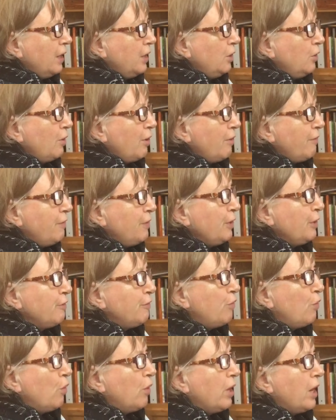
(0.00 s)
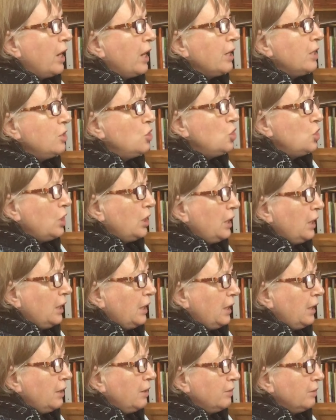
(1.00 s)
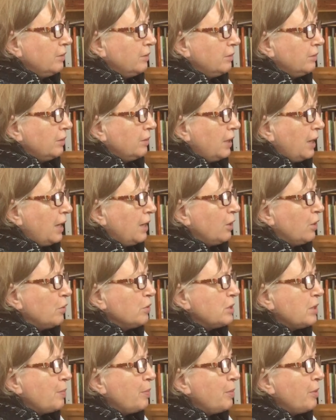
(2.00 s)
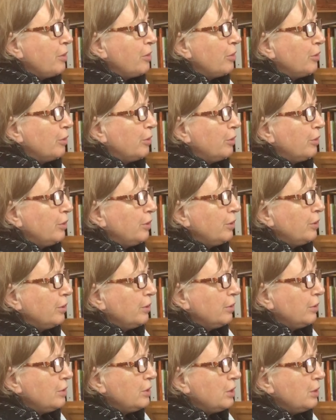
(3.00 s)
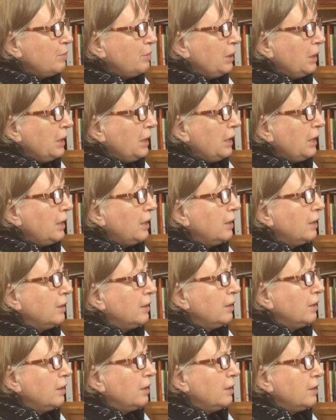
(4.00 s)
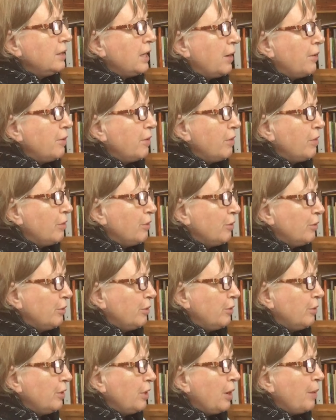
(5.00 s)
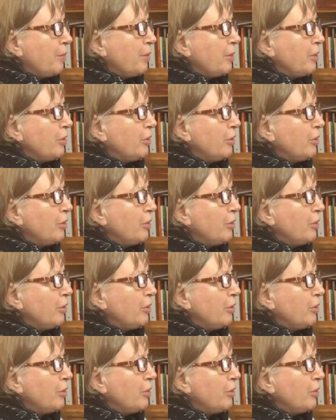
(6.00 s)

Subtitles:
you have finger 4 on G, and it goes up a third to B, down a third, up a